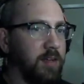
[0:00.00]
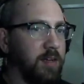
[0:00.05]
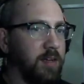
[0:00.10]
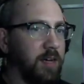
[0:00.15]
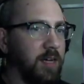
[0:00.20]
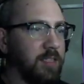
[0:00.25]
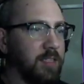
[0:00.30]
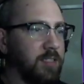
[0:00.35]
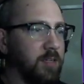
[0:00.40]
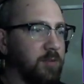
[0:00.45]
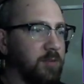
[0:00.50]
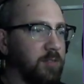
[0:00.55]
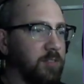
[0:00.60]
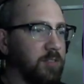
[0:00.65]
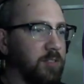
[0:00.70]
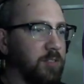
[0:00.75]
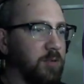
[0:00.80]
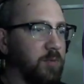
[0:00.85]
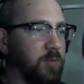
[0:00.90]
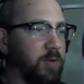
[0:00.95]
I don't. There's
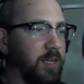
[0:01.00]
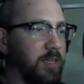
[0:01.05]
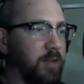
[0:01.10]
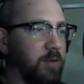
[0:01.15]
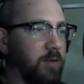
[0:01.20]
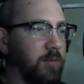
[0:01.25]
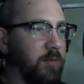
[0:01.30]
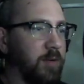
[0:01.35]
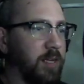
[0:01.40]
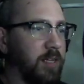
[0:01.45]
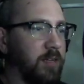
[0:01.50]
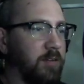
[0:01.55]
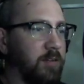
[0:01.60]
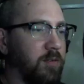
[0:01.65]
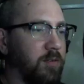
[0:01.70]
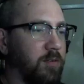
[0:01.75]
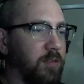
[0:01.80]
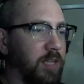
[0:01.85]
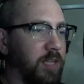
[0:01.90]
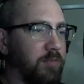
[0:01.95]
no right on red
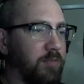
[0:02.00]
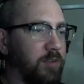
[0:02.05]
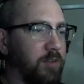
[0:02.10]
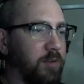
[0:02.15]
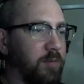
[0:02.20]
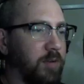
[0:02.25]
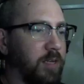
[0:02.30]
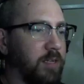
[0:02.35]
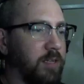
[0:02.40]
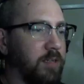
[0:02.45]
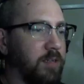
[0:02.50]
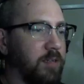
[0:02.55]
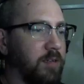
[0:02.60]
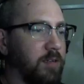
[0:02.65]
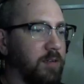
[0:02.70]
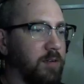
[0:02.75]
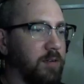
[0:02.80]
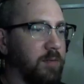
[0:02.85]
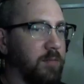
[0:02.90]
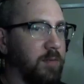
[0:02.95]
or left on red.
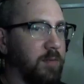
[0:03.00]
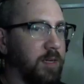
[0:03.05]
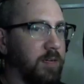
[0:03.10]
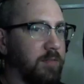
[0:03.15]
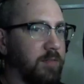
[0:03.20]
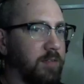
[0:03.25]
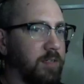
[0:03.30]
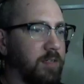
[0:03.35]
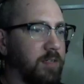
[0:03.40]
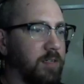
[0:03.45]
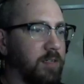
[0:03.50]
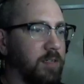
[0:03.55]
Whatever.